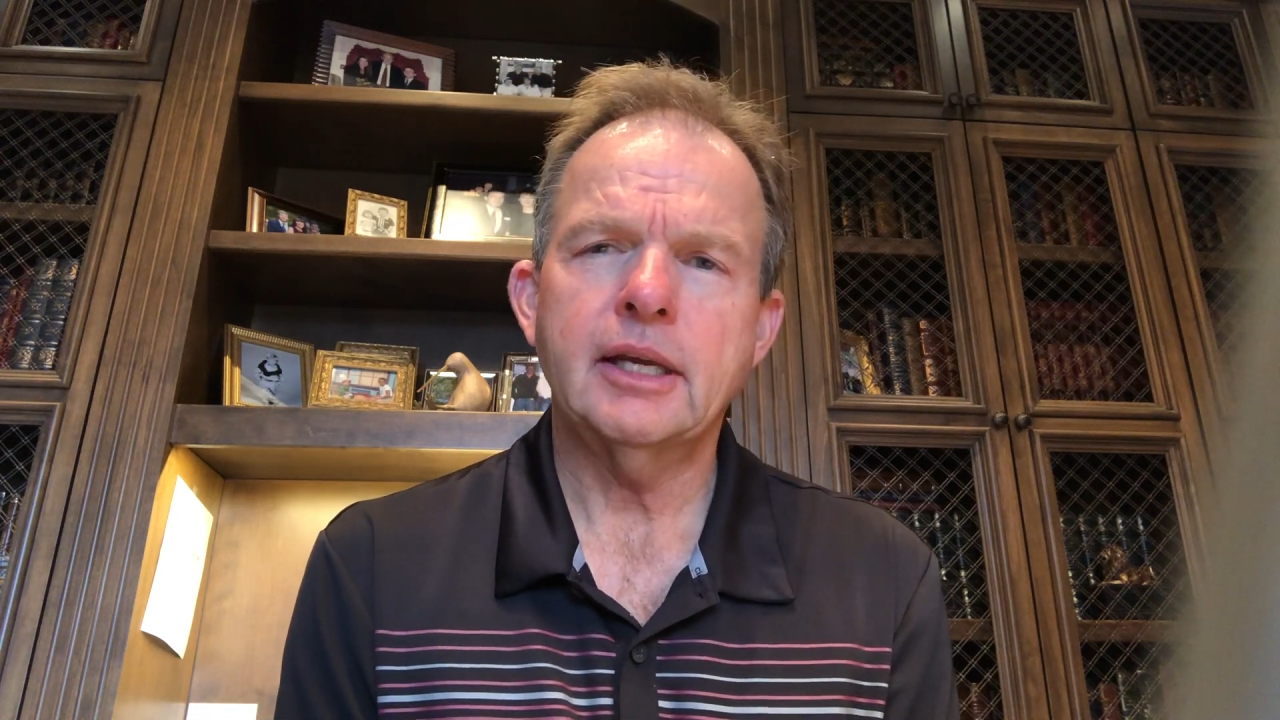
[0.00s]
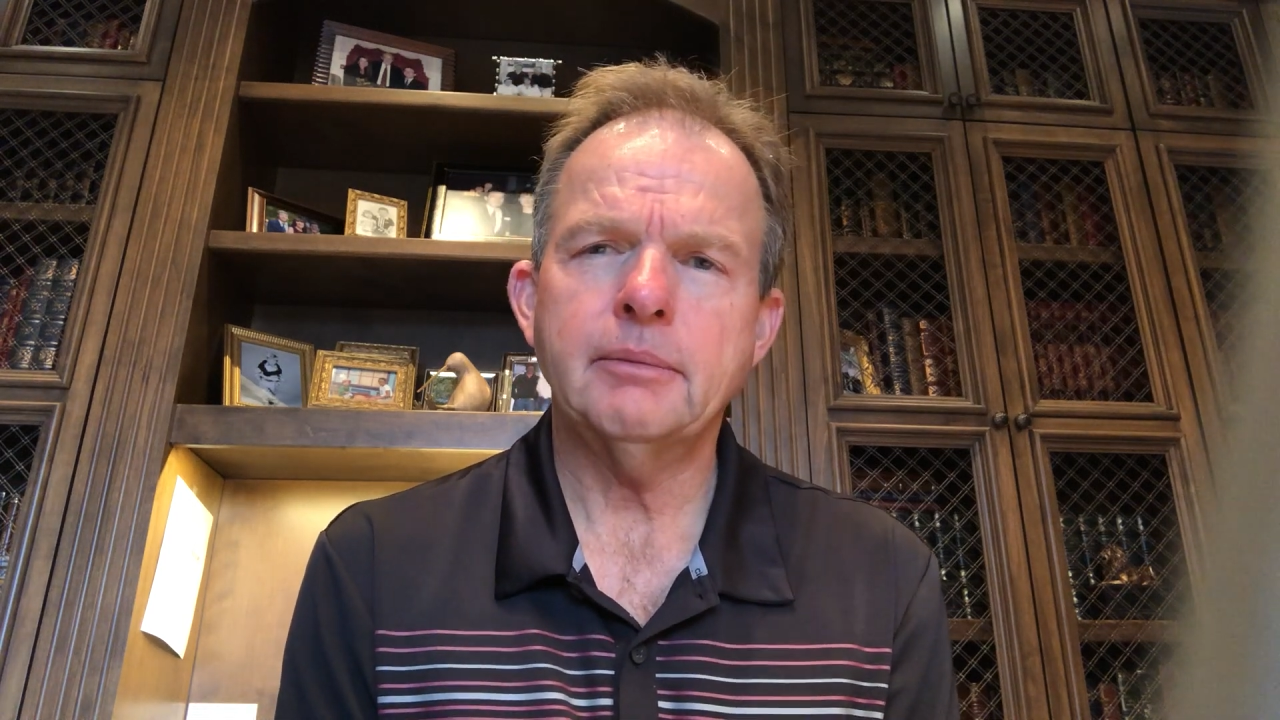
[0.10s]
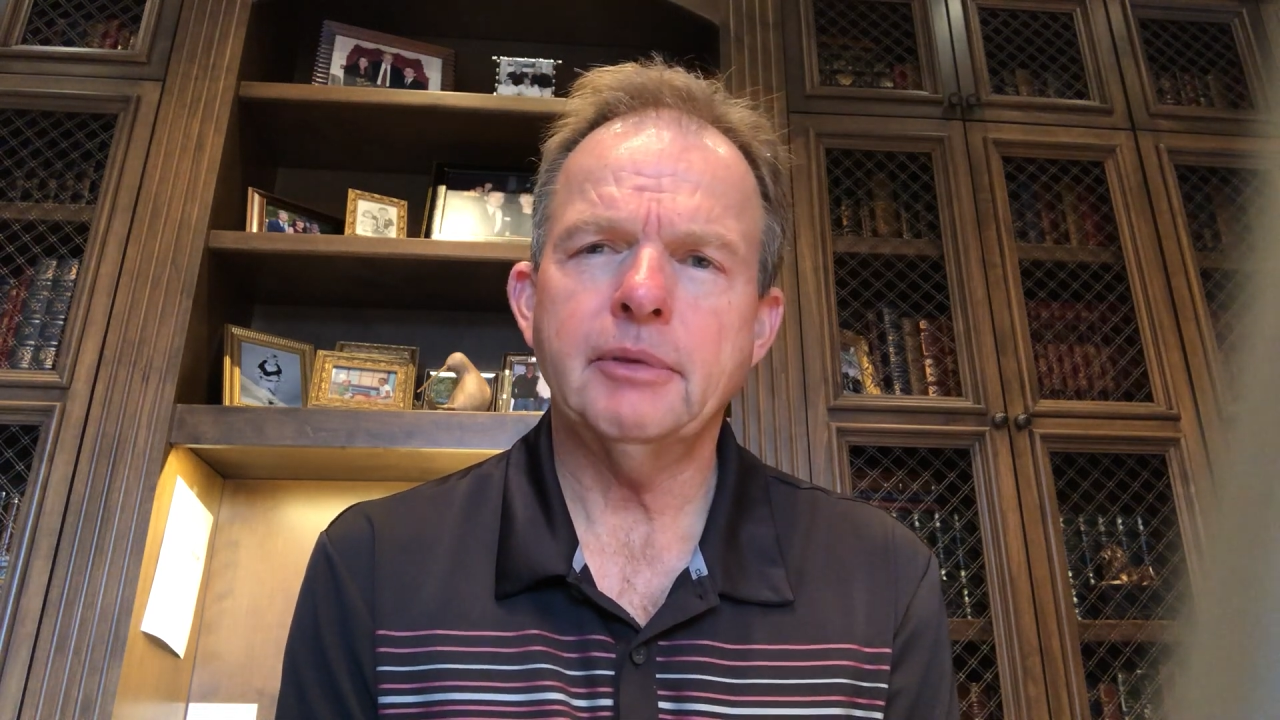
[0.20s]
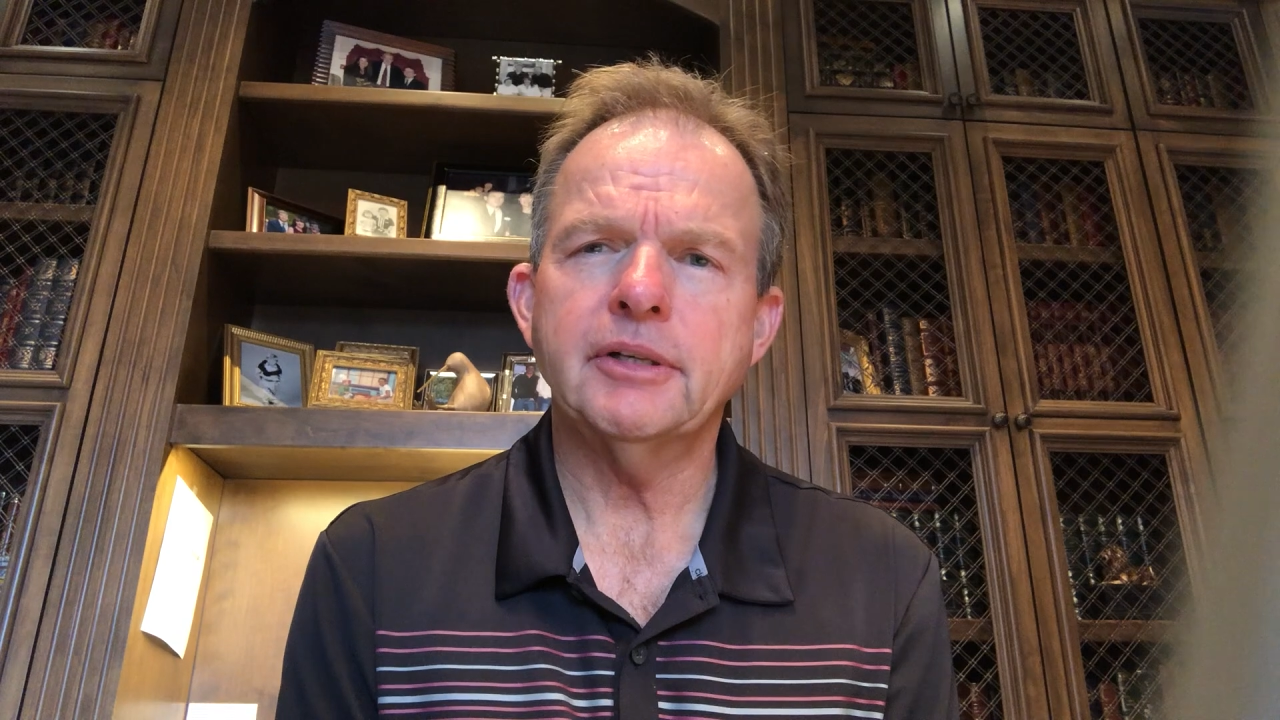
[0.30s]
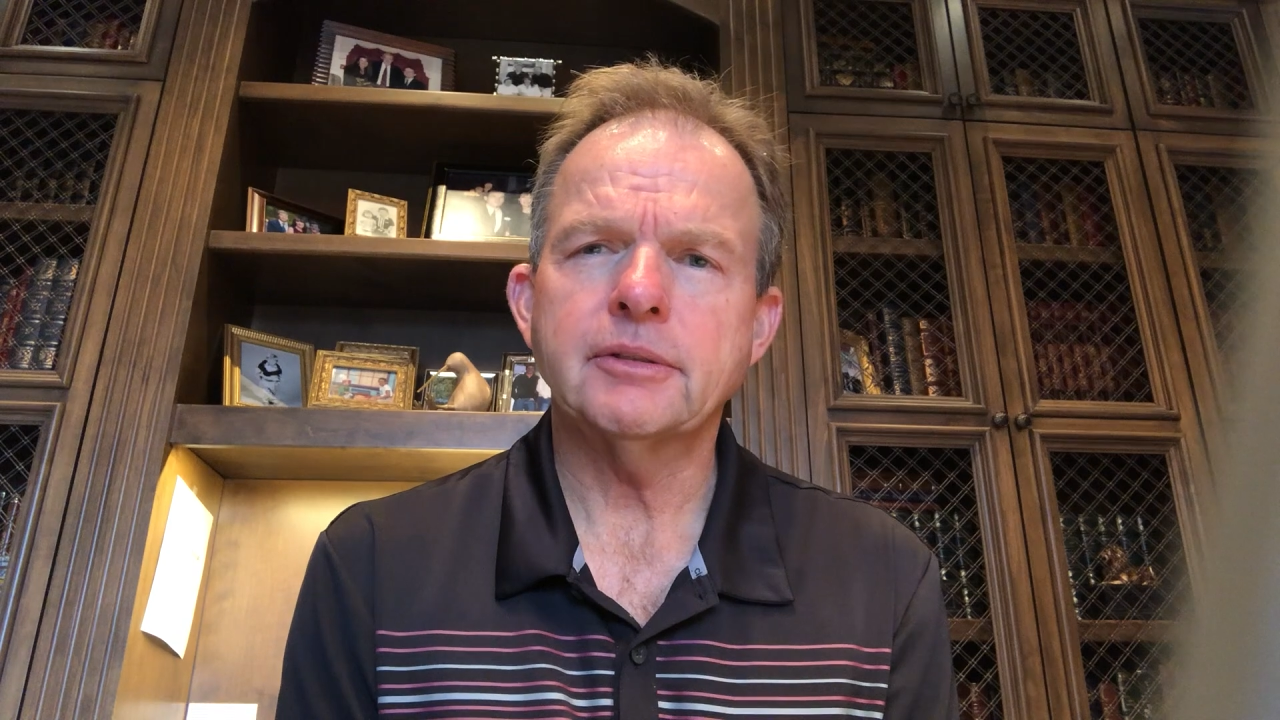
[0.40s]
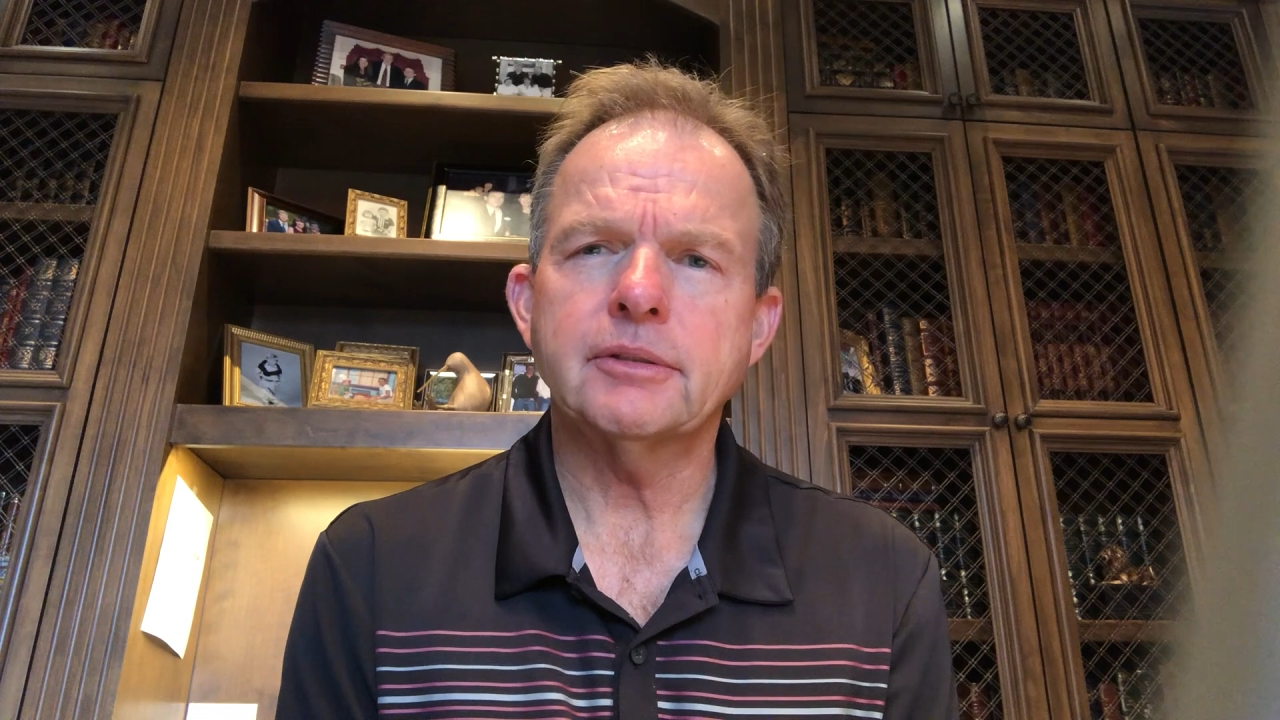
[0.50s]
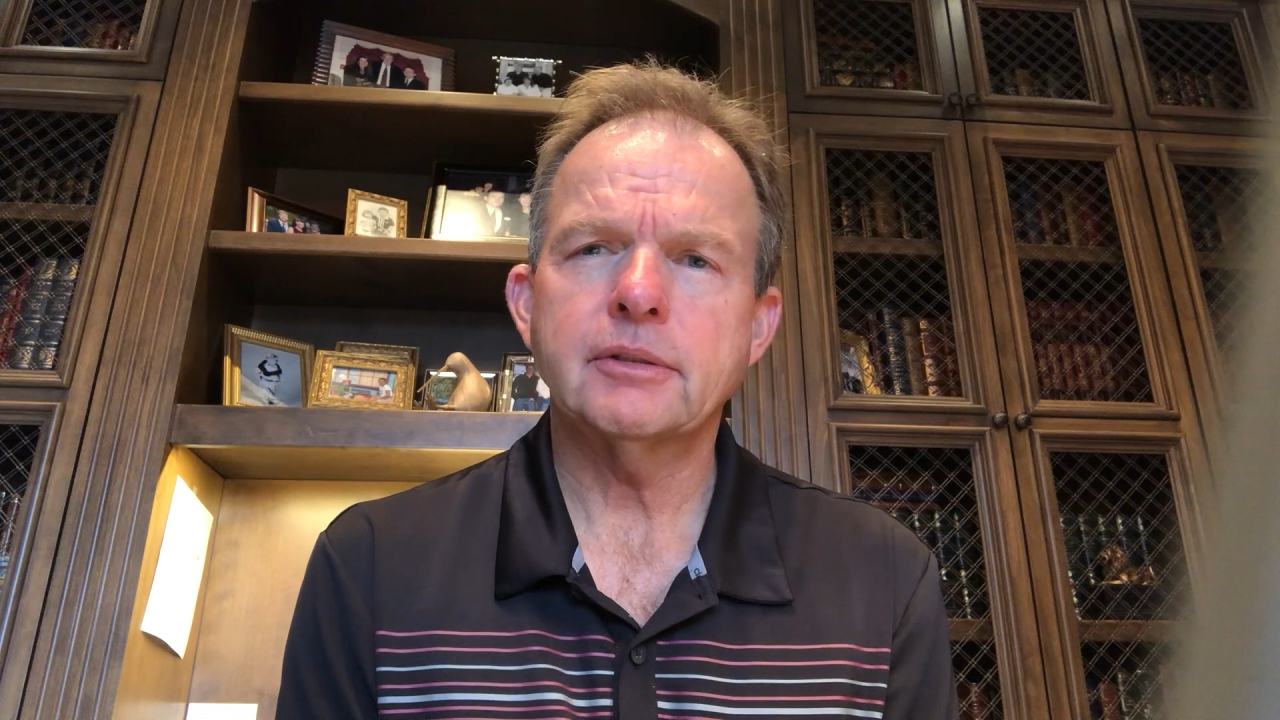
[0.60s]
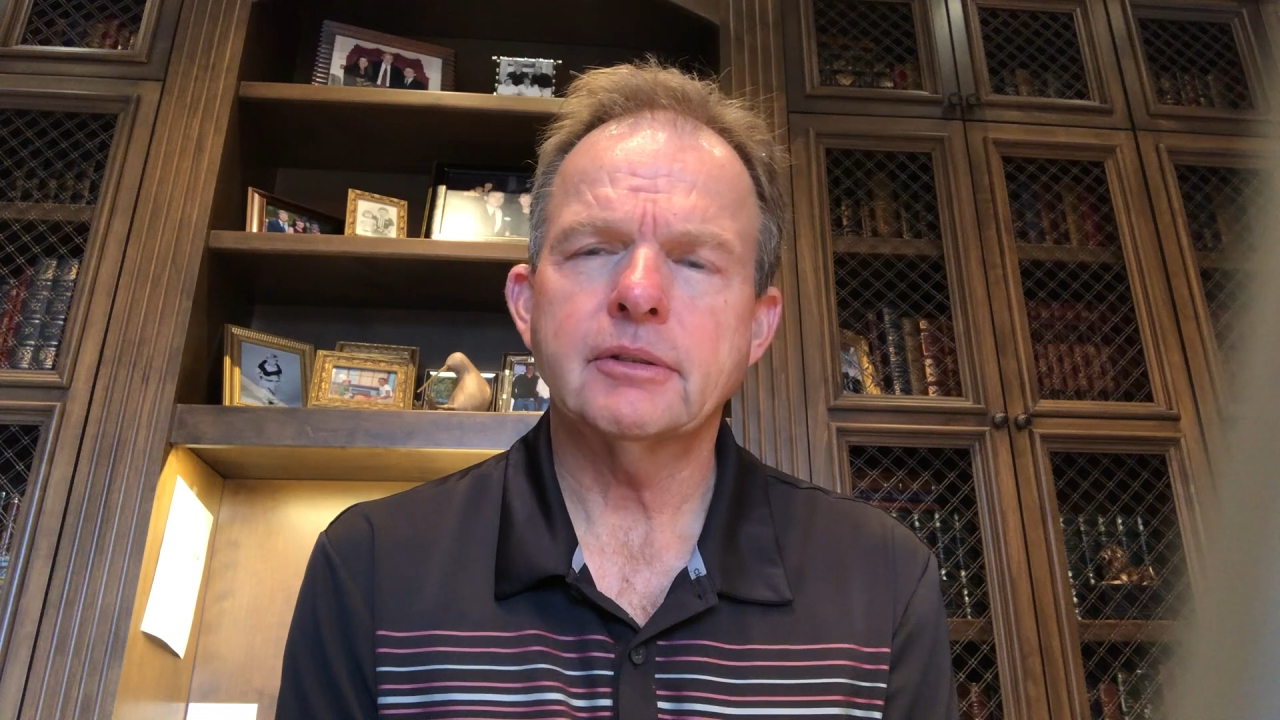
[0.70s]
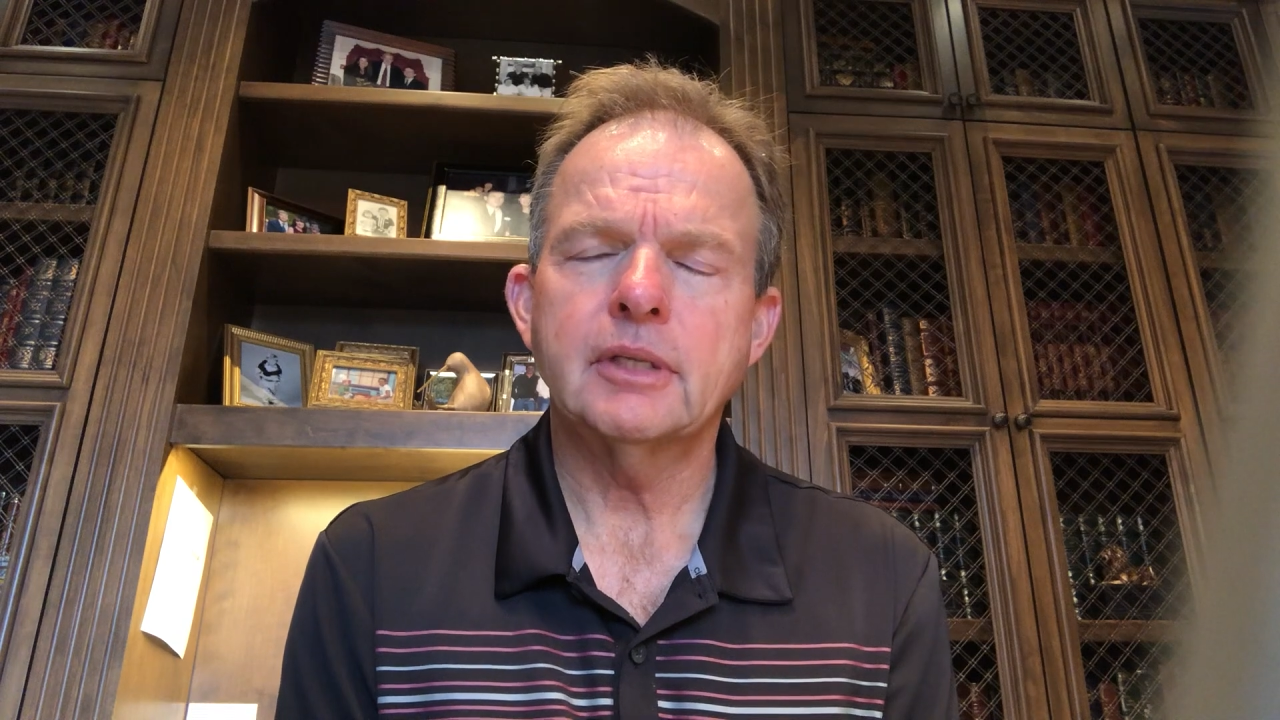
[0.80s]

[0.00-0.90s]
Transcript: and months.